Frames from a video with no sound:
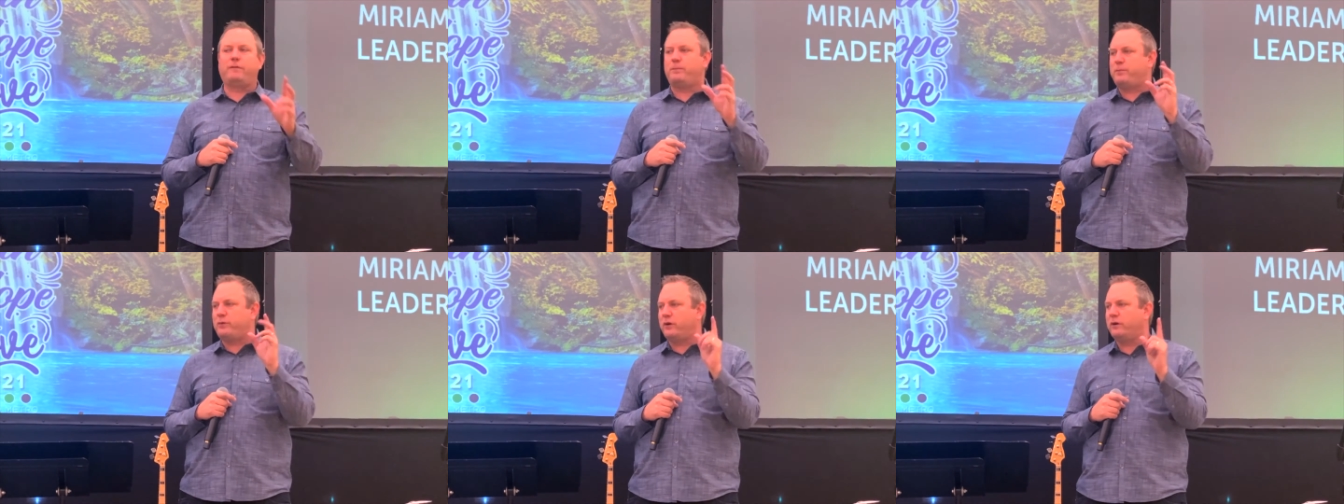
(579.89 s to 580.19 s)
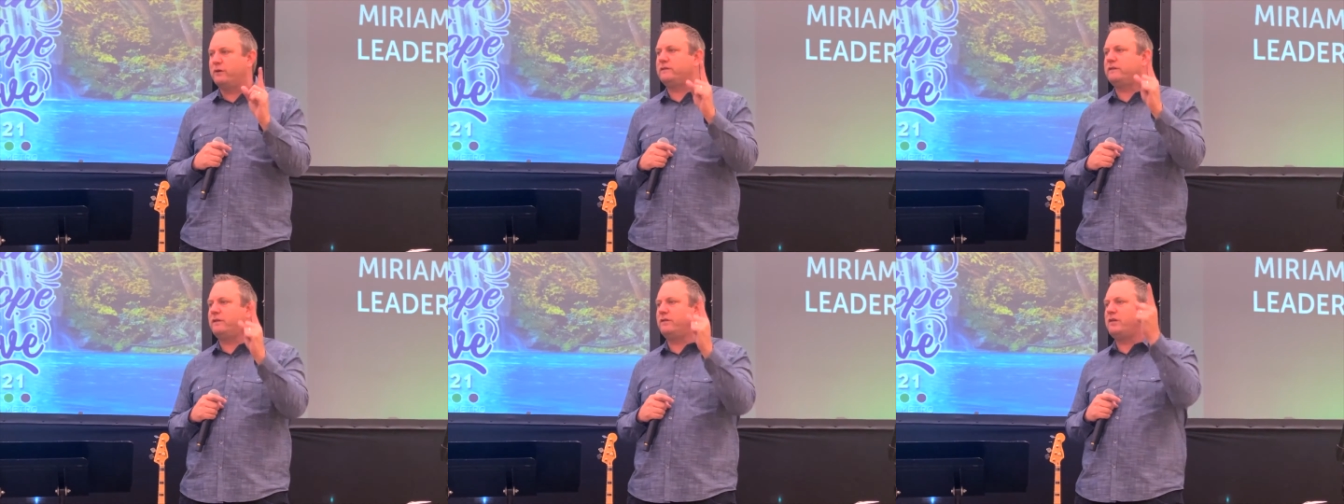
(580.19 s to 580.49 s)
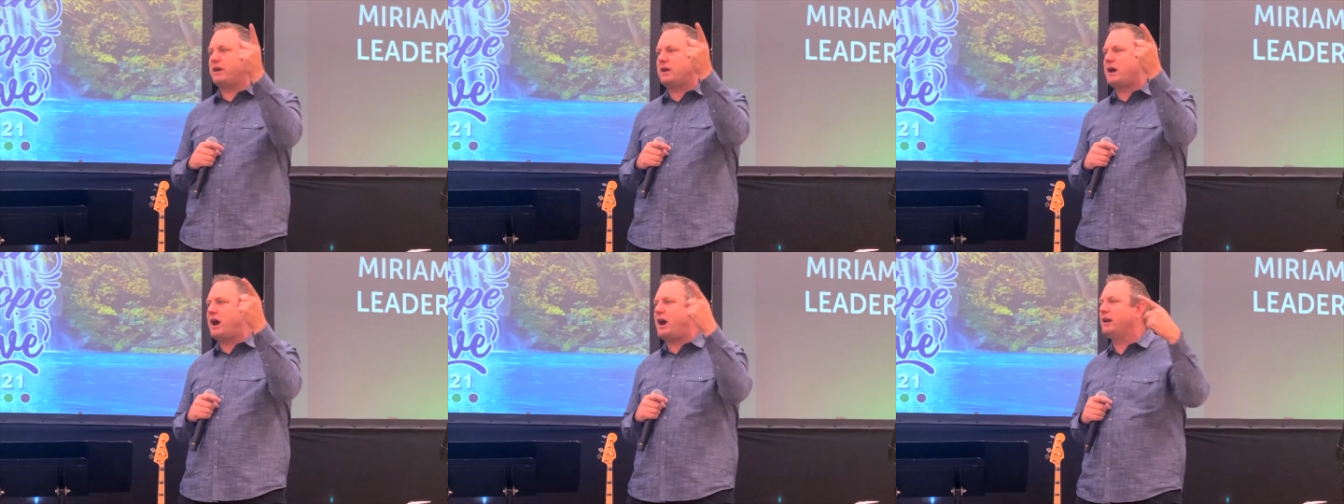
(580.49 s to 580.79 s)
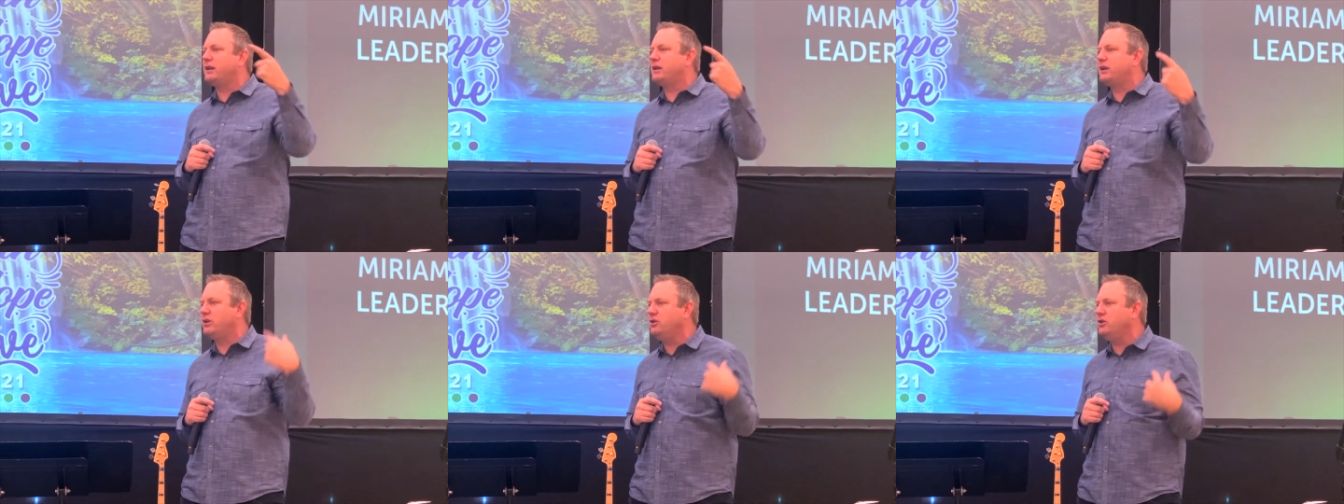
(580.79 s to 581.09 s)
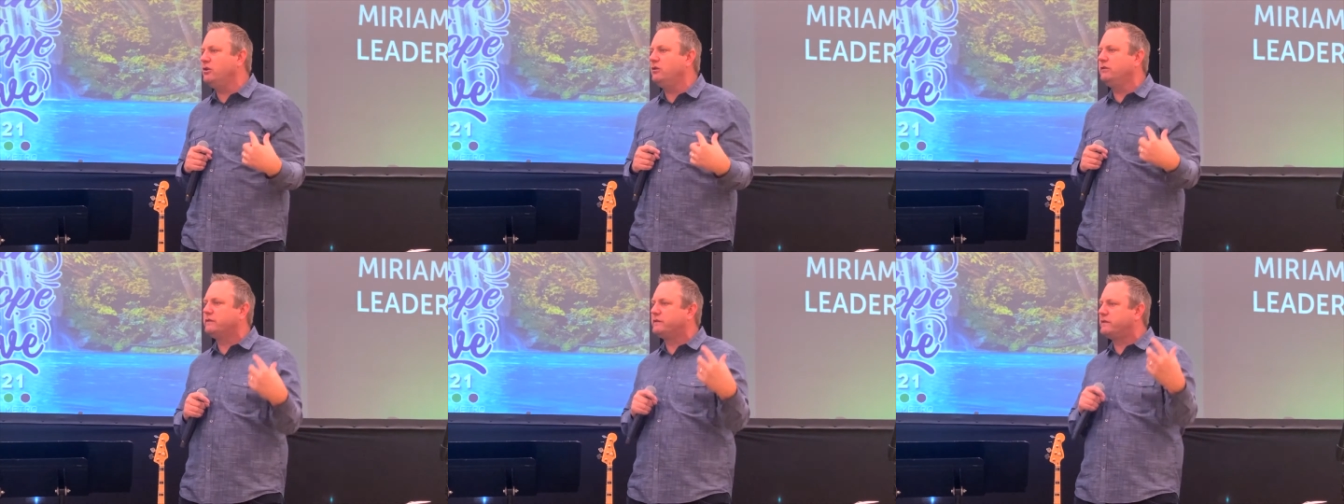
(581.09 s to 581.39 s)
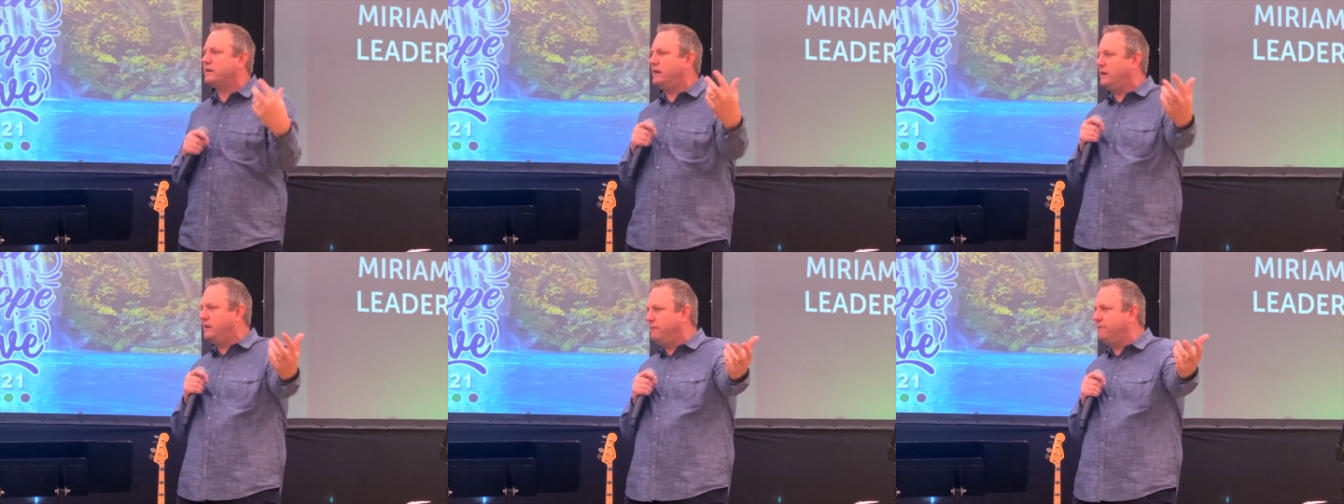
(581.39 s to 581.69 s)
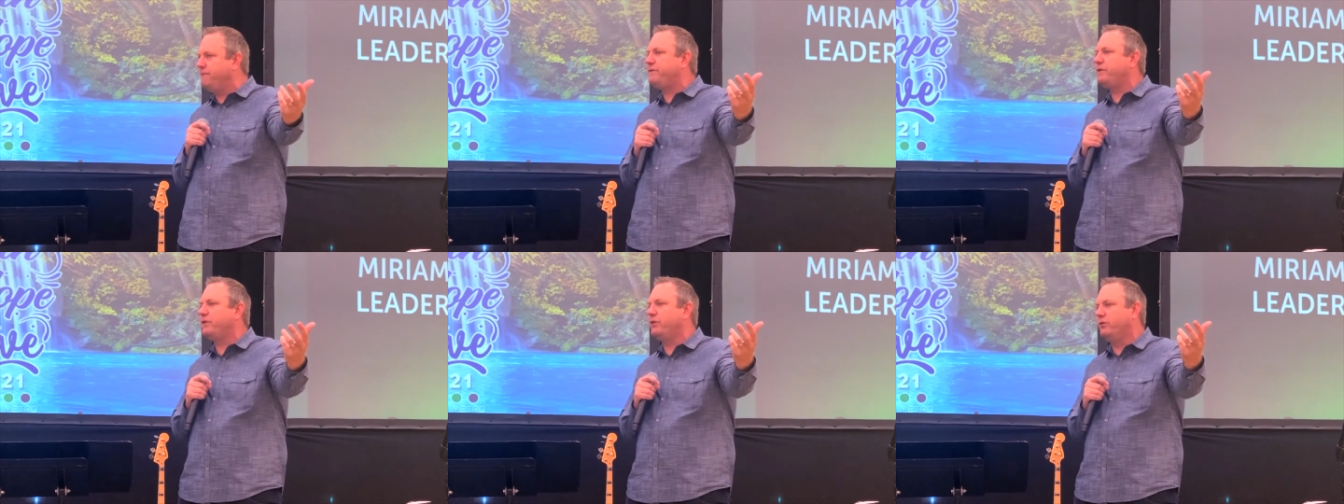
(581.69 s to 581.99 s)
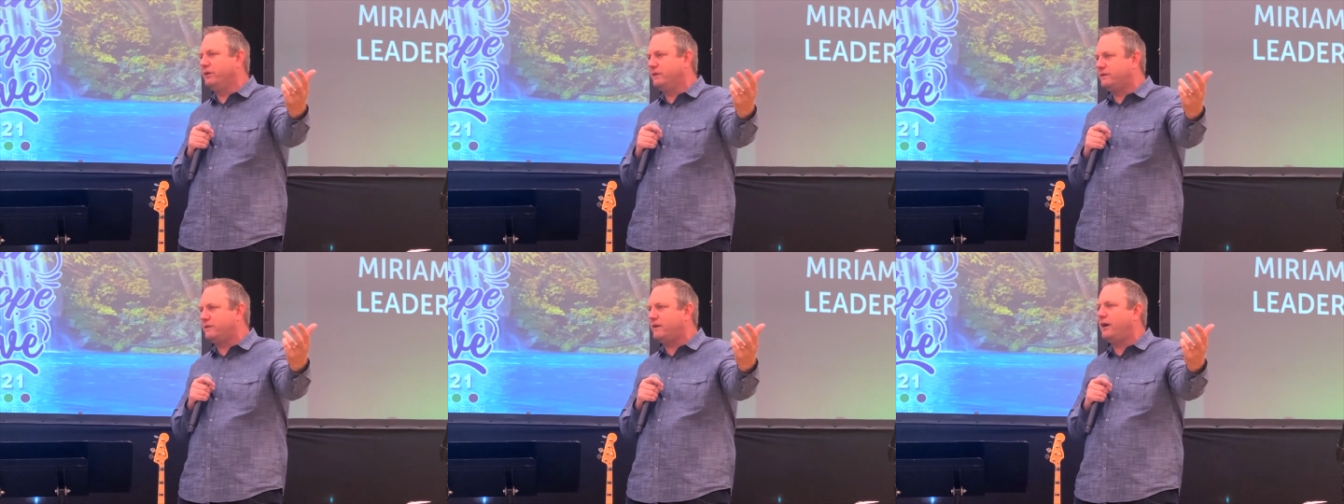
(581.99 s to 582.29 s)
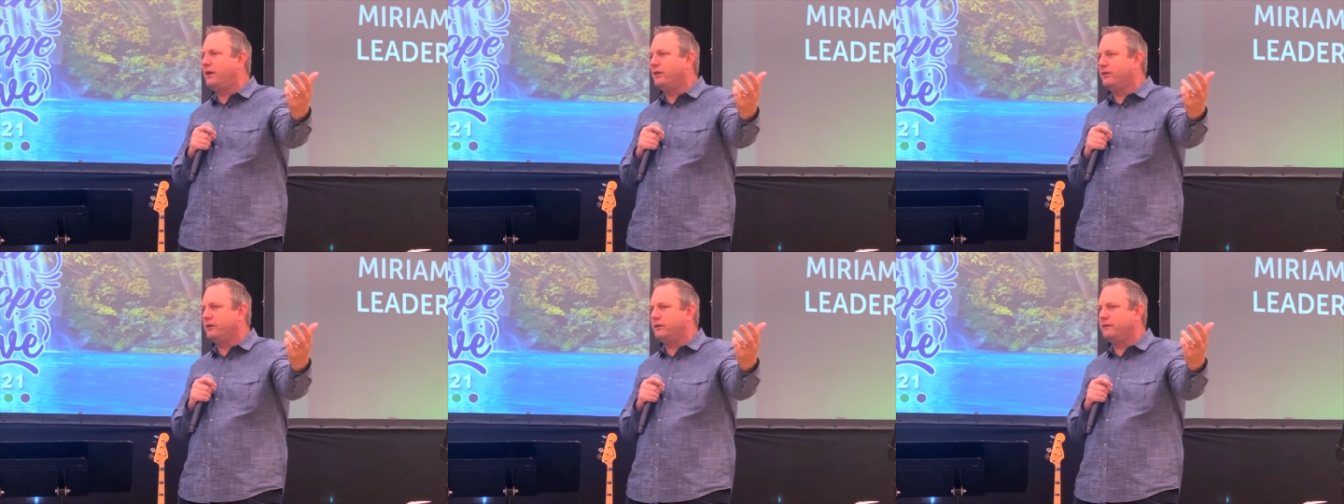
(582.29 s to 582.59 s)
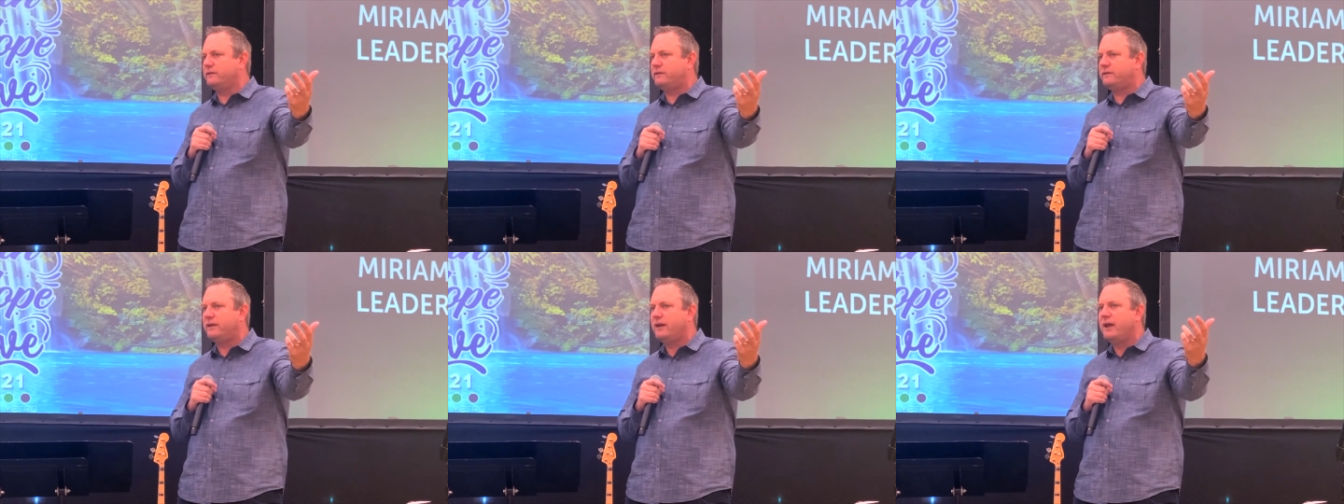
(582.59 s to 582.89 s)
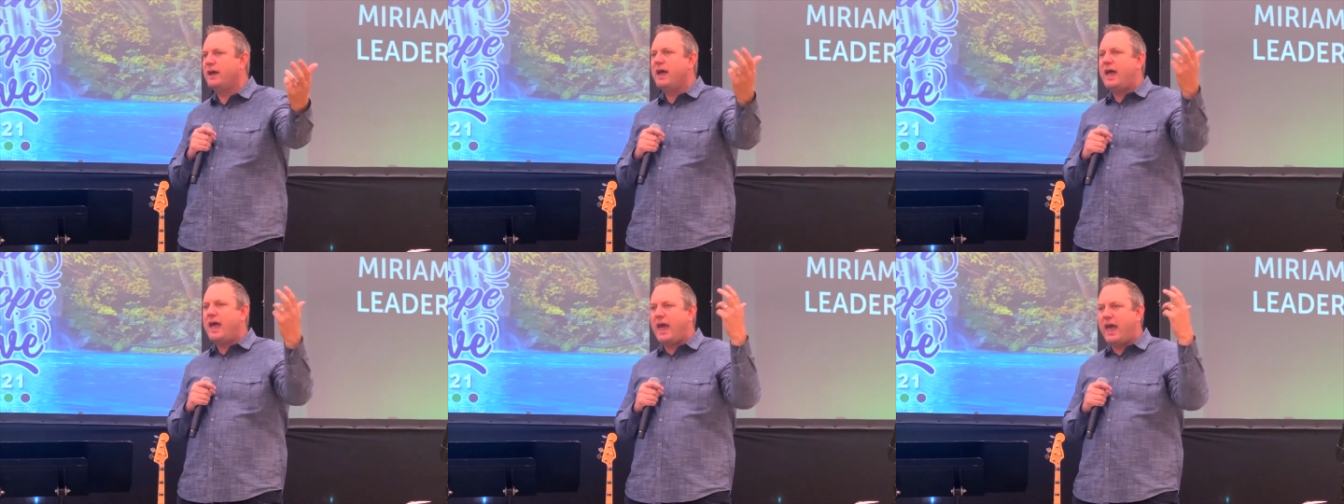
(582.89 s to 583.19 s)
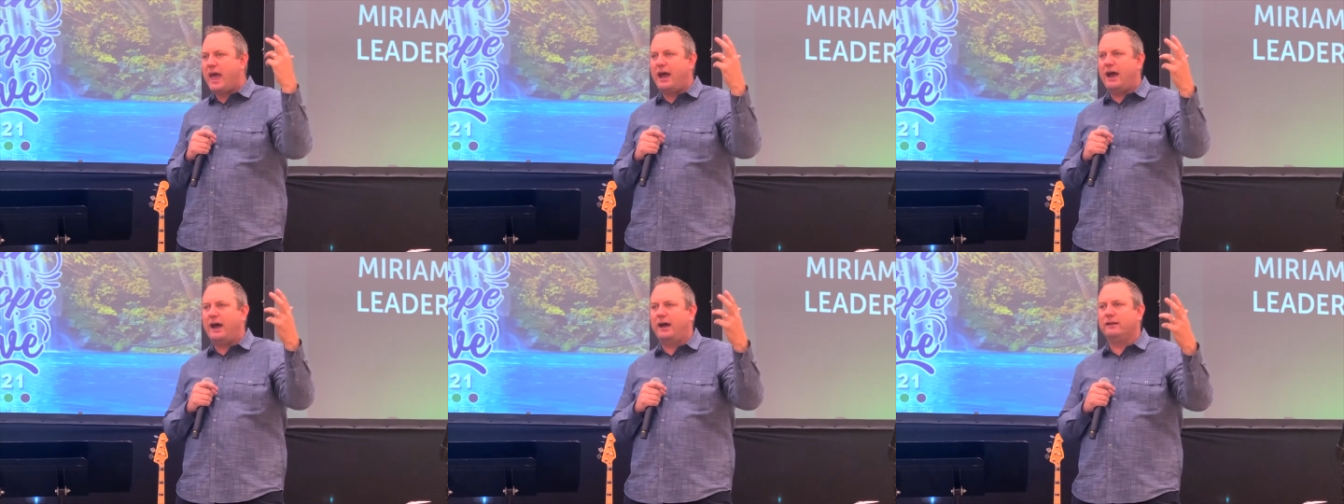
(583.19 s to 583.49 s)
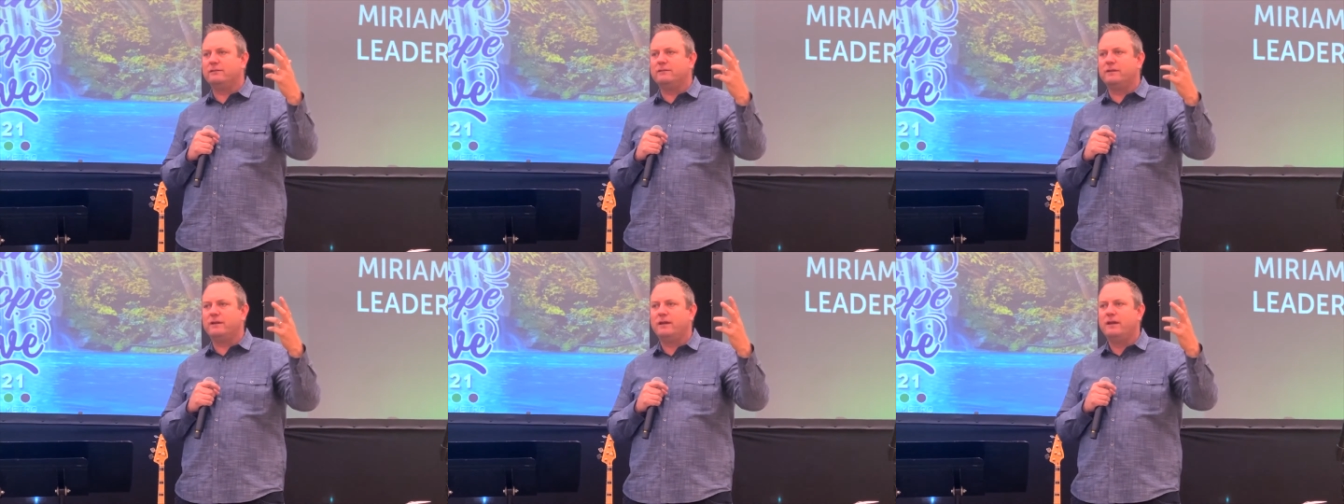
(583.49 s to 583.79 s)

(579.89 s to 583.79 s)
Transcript: a person that God can use to influence others, and